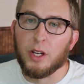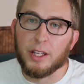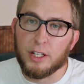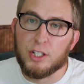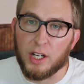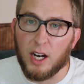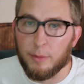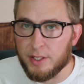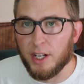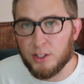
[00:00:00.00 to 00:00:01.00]
can get a
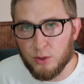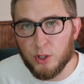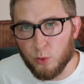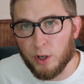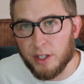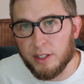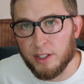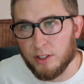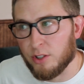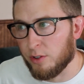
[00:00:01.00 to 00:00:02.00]
job, and yes, you can work in the
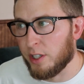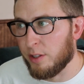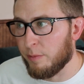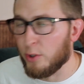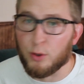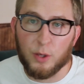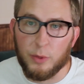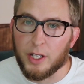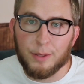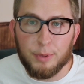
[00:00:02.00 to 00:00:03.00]
industry, and you could
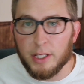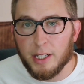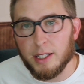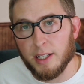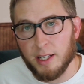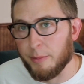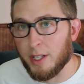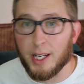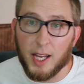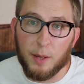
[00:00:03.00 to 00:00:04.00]
be a complete idiot. I
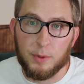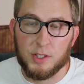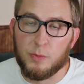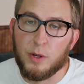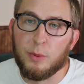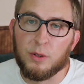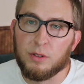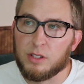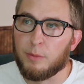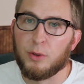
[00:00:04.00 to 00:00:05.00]
mean, it happens. People
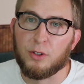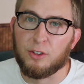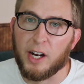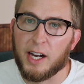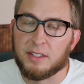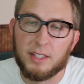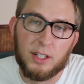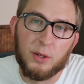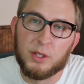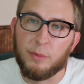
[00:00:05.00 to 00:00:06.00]
slip through the cracks. They
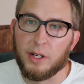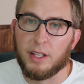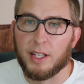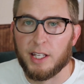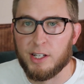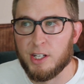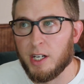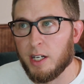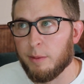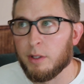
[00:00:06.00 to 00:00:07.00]
know somebody, they get a
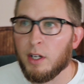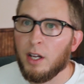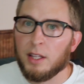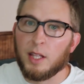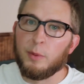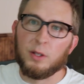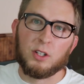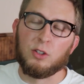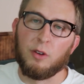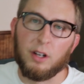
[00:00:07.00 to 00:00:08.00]
job, they build a
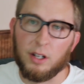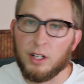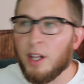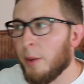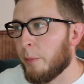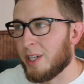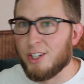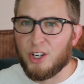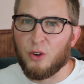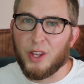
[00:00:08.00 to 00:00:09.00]
career, but
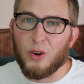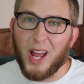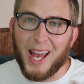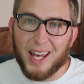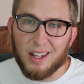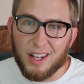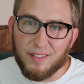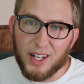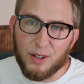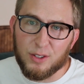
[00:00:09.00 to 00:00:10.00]
in general, they don't add a lot of
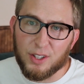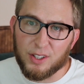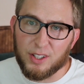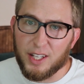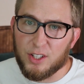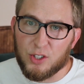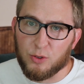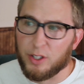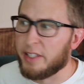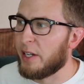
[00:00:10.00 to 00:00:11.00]
value to the
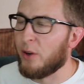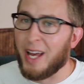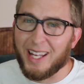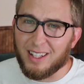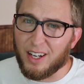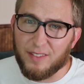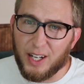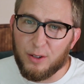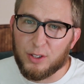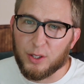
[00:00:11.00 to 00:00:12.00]
industry. They don't add a lot of
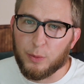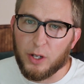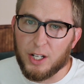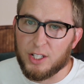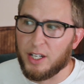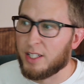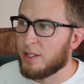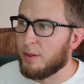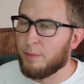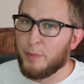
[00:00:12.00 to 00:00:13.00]
value to their
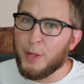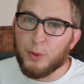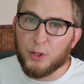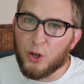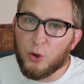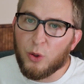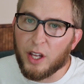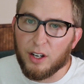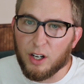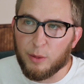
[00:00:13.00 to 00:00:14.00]
projects. People know who
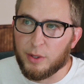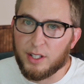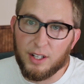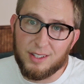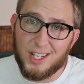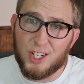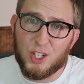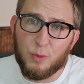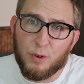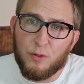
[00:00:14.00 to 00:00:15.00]
they are because they just
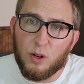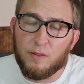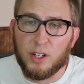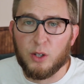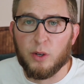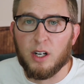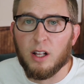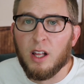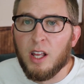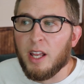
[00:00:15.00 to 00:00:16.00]
don't perform very
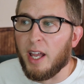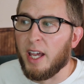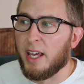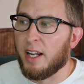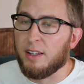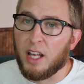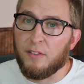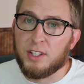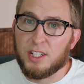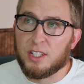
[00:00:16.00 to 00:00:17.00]
well. And a lot
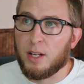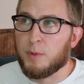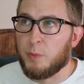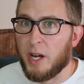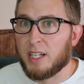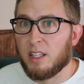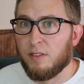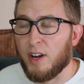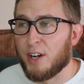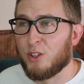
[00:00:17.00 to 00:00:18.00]
of it just comes back to the
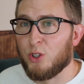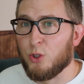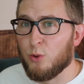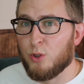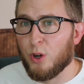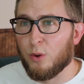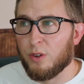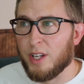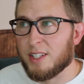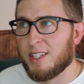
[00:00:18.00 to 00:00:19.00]
fact that you
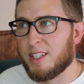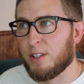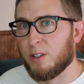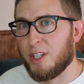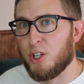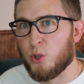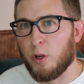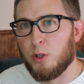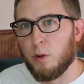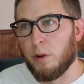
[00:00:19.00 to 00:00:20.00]
don't necessarily
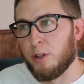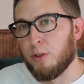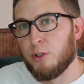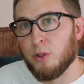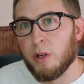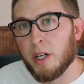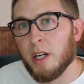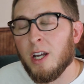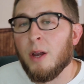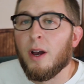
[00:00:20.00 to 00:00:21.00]
enjoy doing what you're
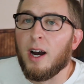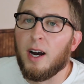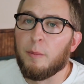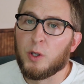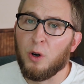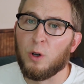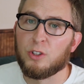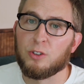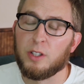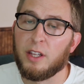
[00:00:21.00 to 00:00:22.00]
doing. Um,
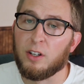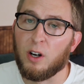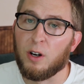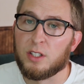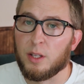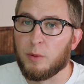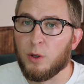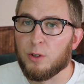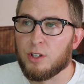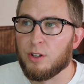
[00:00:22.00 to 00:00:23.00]
culturally, there are some
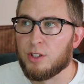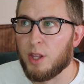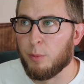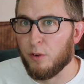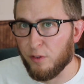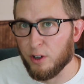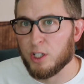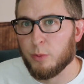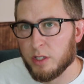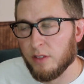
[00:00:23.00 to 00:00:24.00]
cultures that prefer
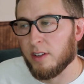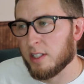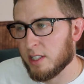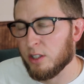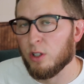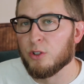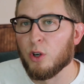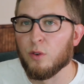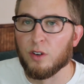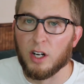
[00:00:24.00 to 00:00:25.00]
specific skills
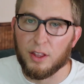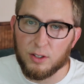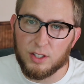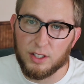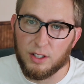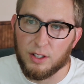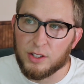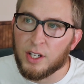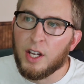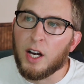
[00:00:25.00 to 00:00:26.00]
over other
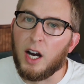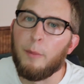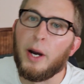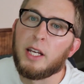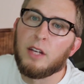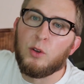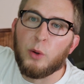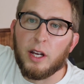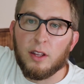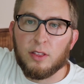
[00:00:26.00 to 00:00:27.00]
skills. Um, I give
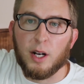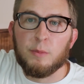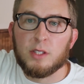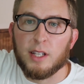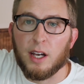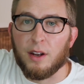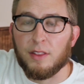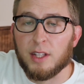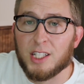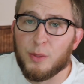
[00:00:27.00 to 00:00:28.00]
you a thumbs down. I
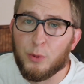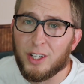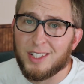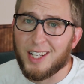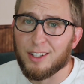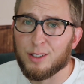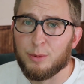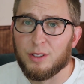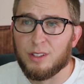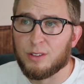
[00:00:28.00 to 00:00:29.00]
think that's a pretty
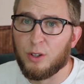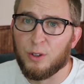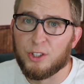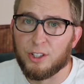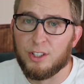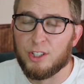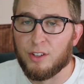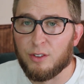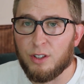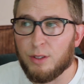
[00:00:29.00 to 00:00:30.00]
terrible culture in
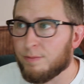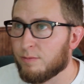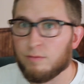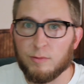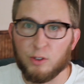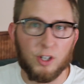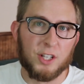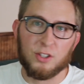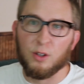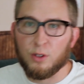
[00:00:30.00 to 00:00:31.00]
general,
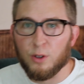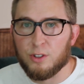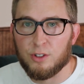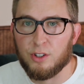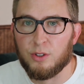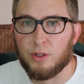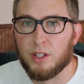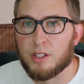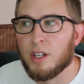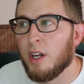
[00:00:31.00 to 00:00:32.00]
across all cultures that do
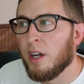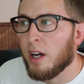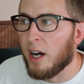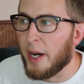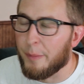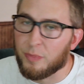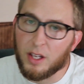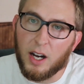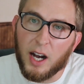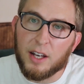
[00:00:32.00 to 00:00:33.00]
this. Um,
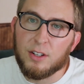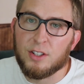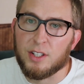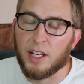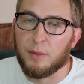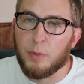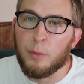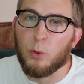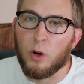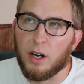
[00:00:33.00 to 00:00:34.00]
I understand
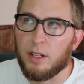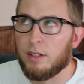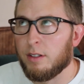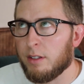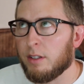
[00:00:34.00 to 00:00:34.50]
people want